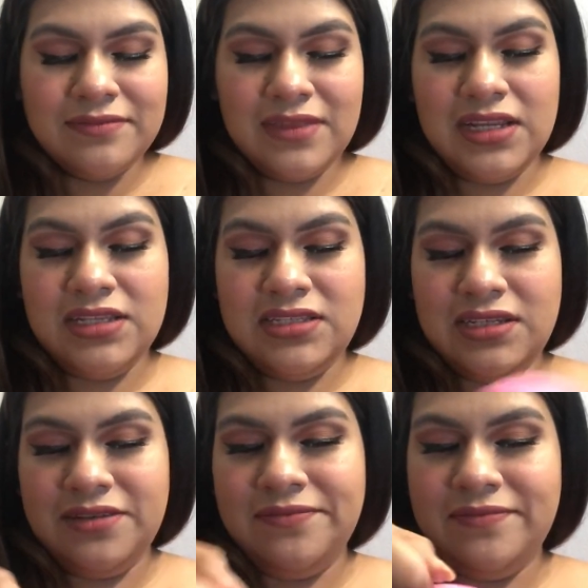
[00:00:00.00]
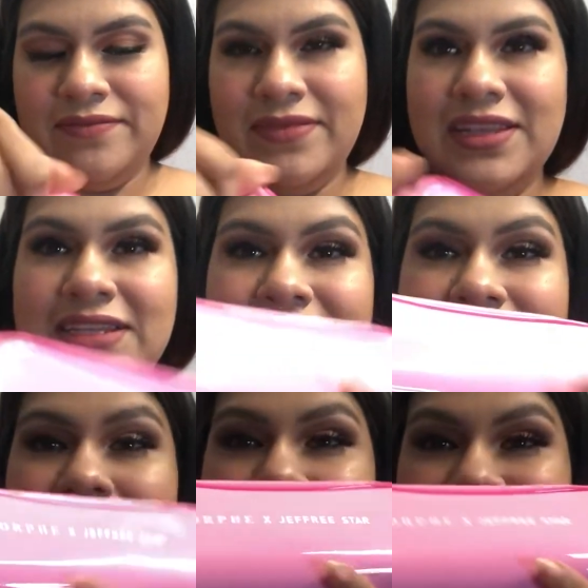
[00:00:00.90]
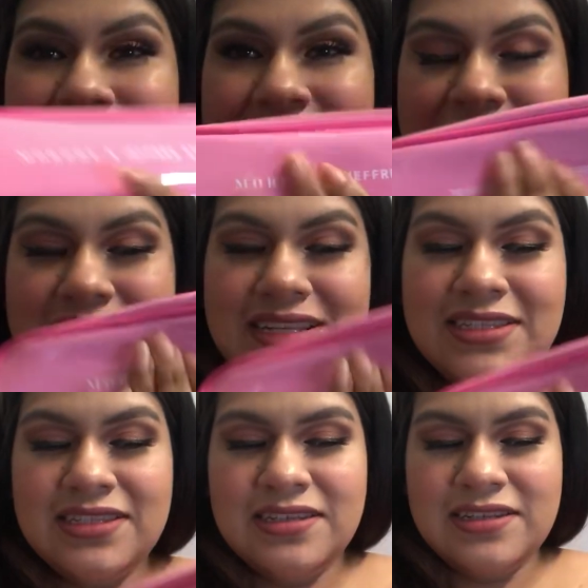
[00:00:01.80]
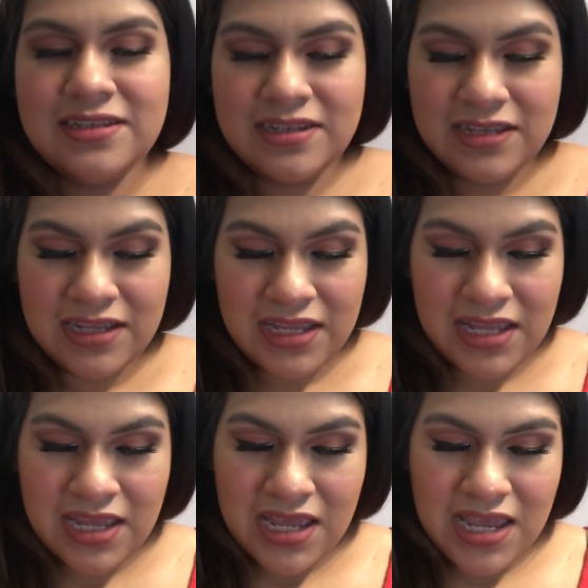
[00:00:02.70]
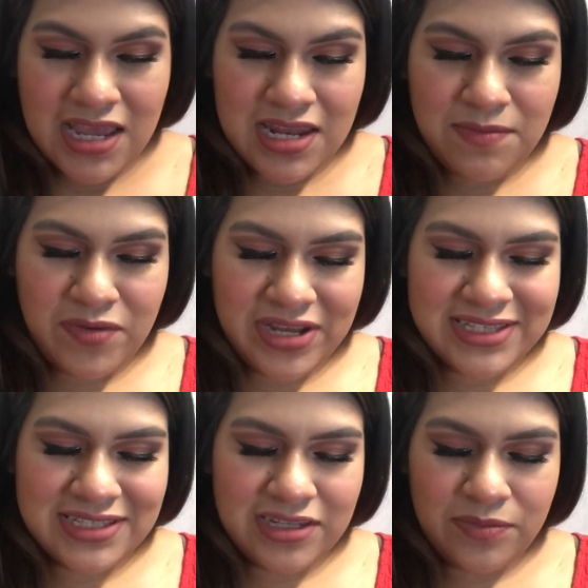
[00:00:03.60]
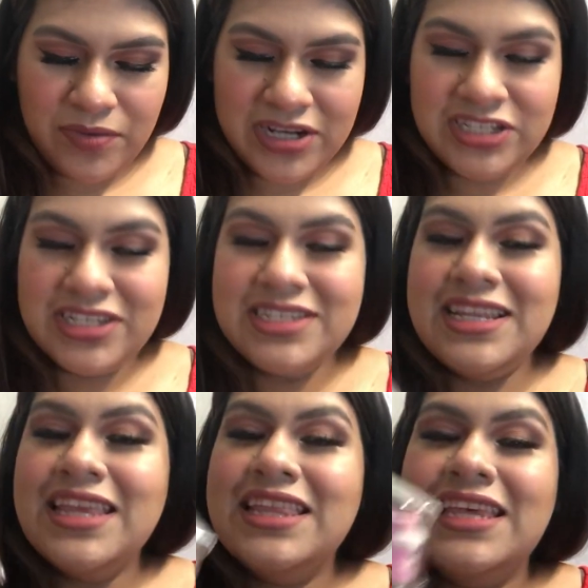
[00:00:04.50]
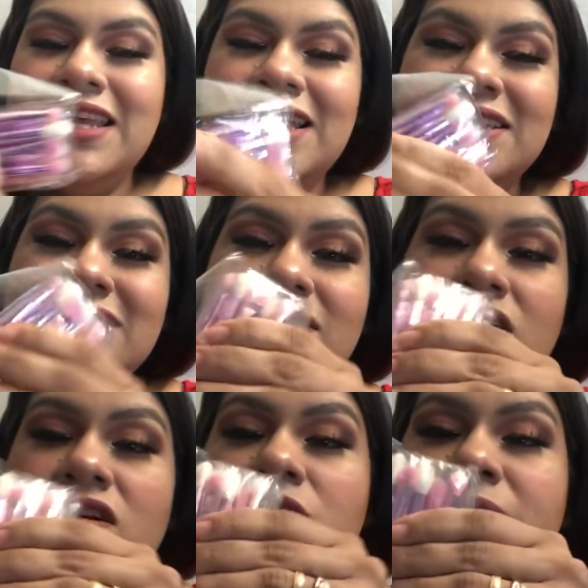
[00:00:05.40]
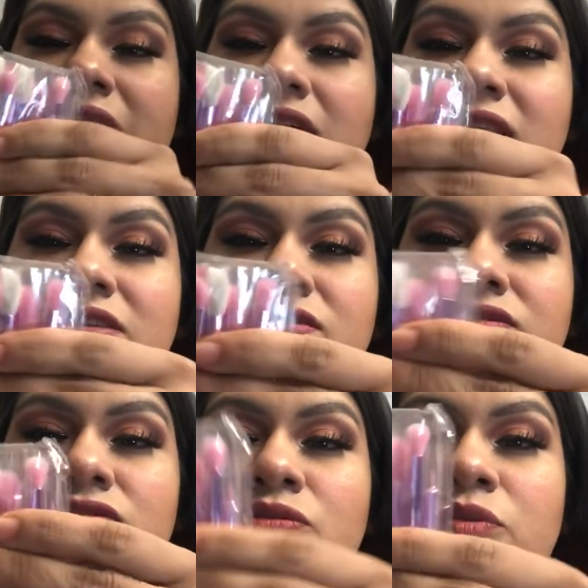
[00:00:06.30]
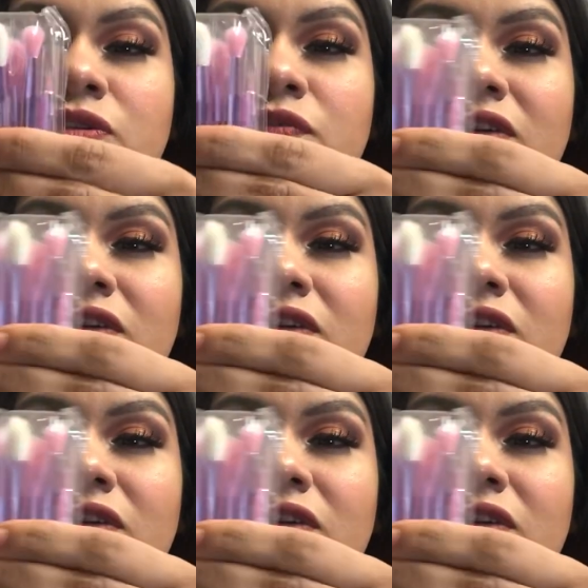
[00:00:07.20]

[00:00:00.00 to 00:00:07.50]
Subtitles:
Let's see. It comes like this, and it brings little brushes like these. Oh my god, these are so beautiful,